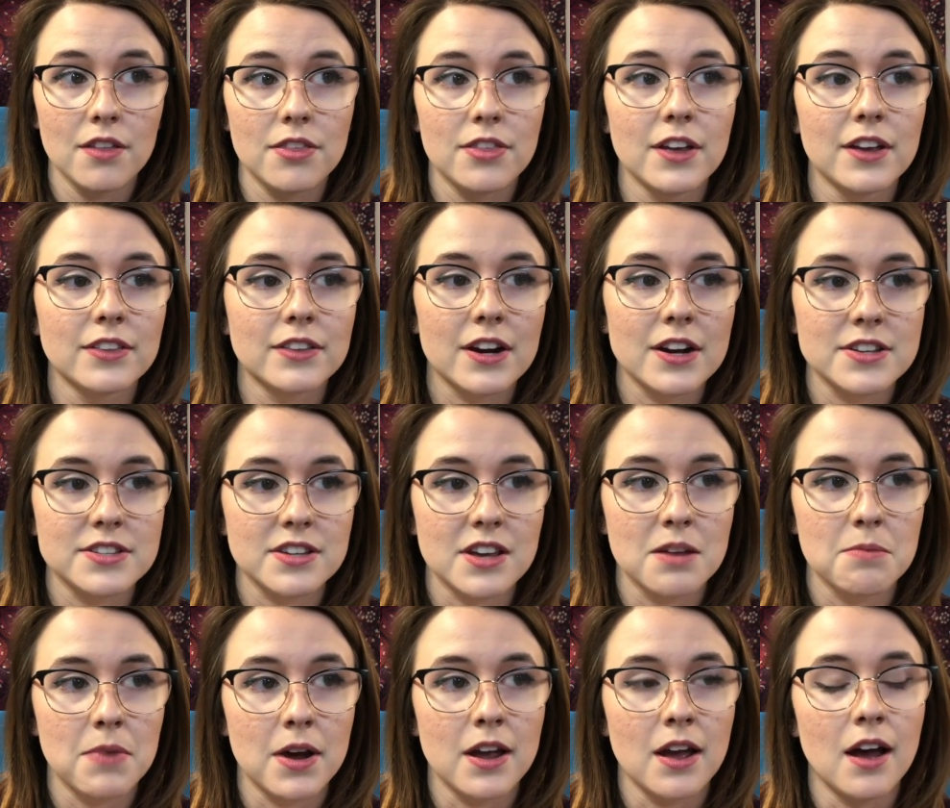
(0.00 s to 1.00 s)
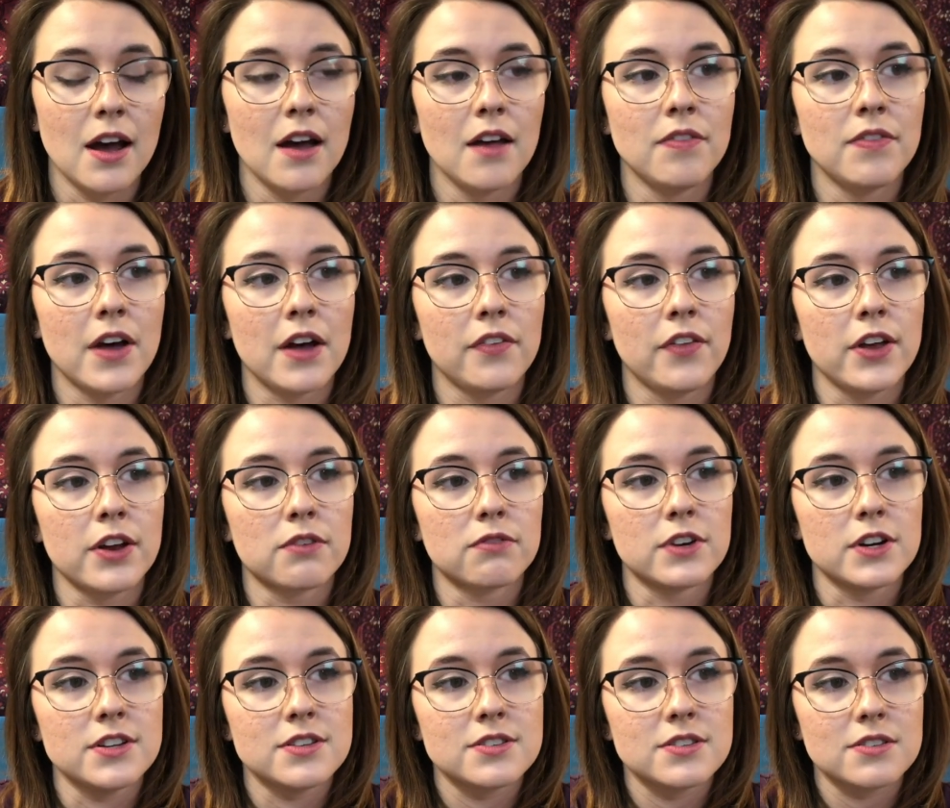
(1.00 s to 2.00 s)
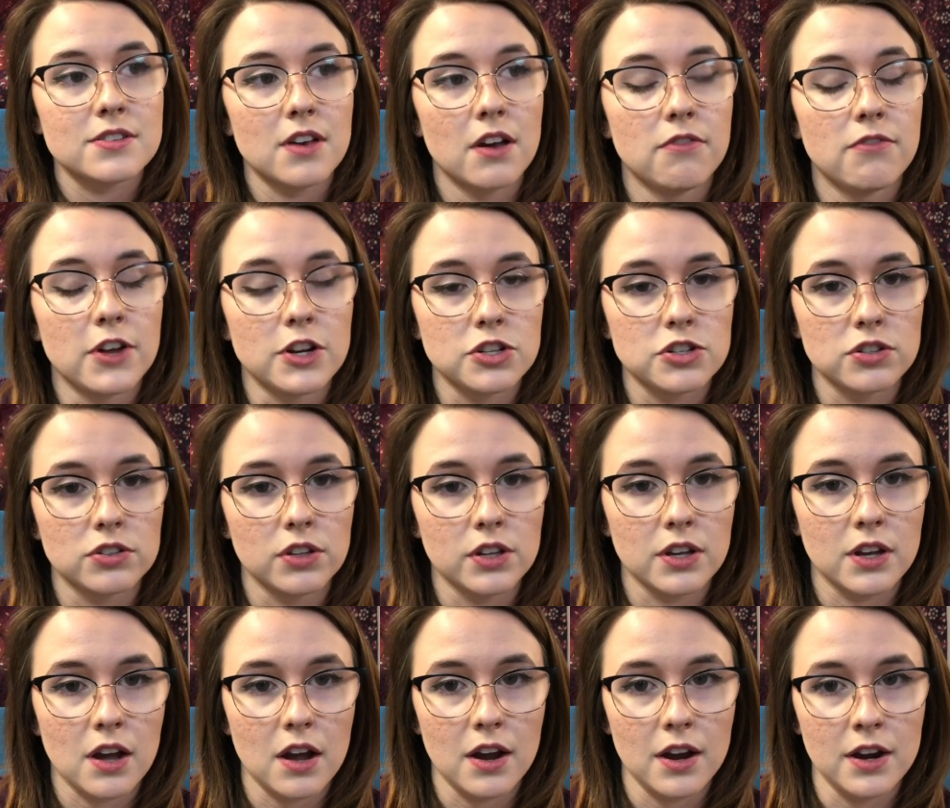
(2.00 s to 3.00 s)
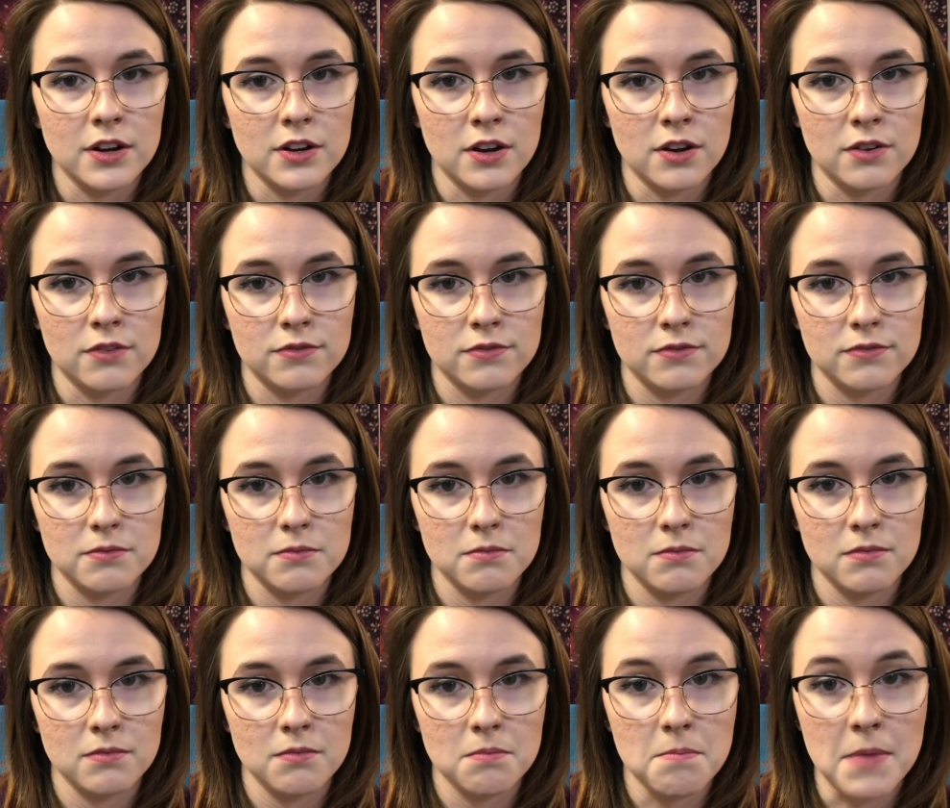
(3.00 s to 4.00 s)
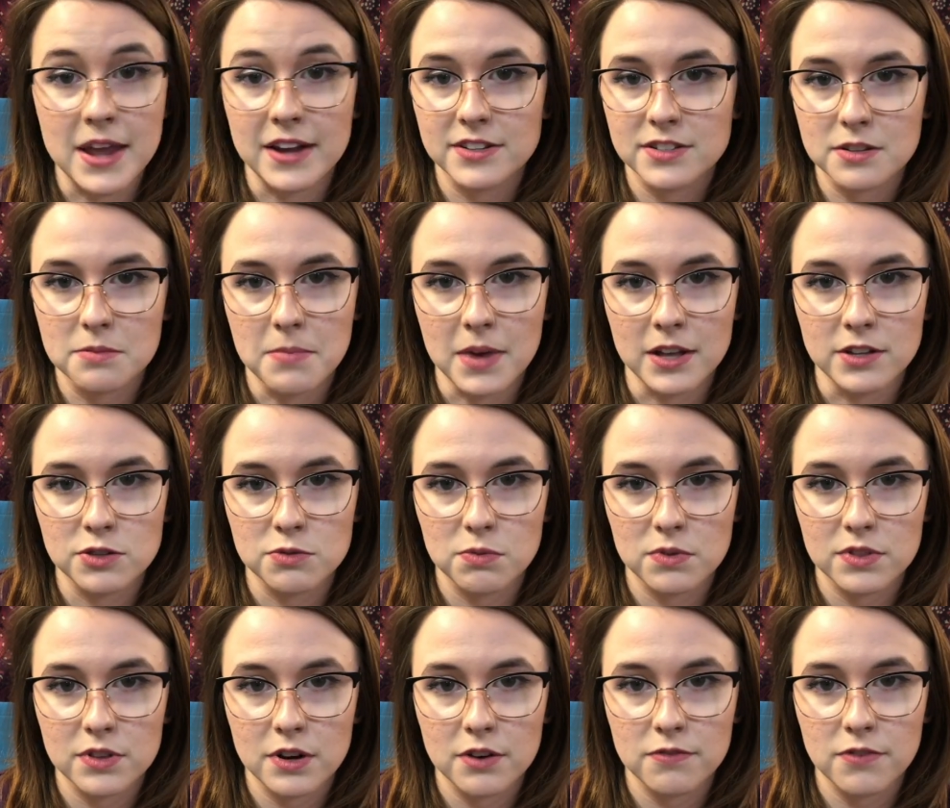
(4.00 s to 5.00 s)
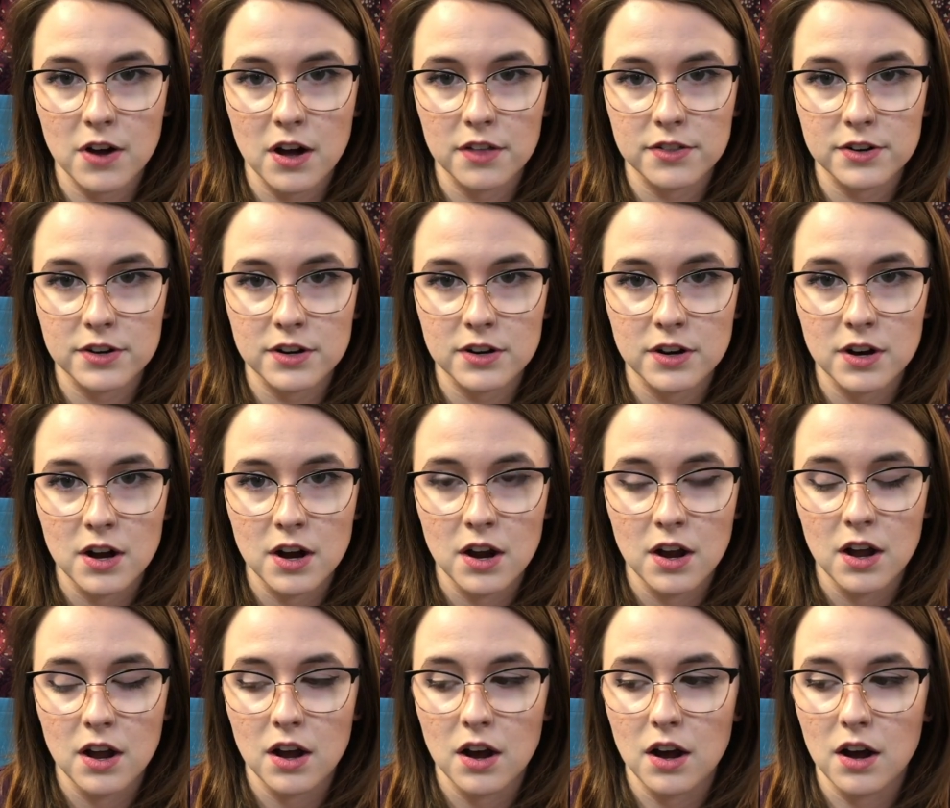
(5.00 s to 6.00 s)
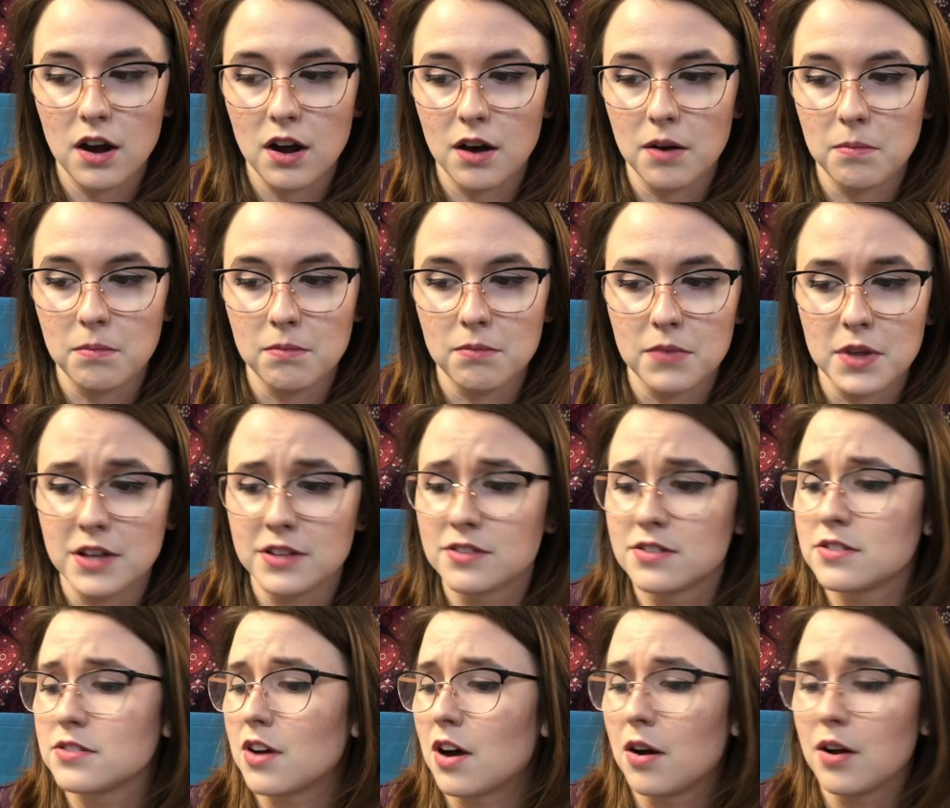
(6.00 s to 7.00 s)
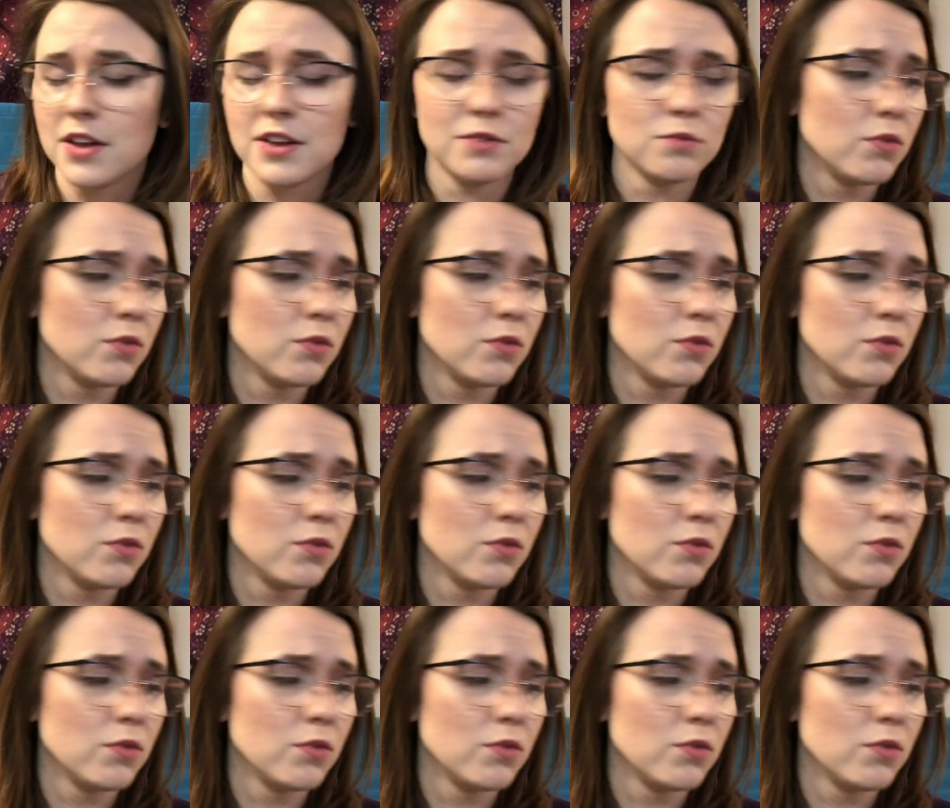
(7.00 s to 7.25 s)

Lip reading: thing that I say in my head that like Reese eventually kind of makes amends with their father, in some